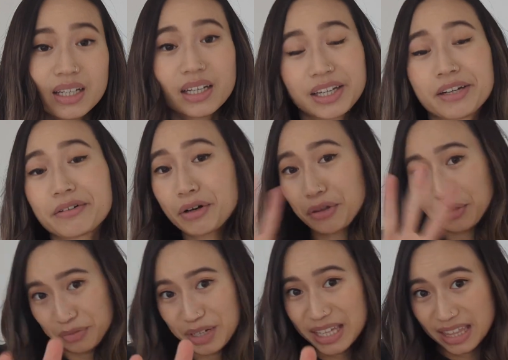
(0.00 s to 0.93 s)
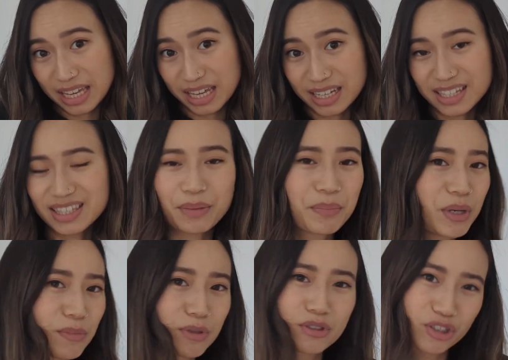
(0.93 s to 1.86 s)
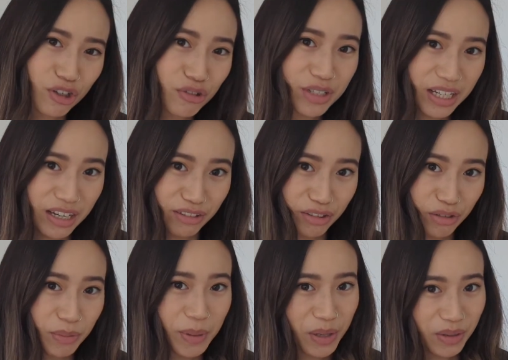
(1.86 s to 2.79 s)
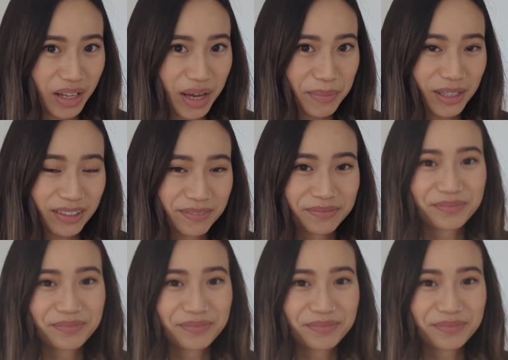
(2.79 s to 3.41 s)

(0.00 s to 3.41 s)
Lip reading: Here are 3 things that people don't tell you about climbing.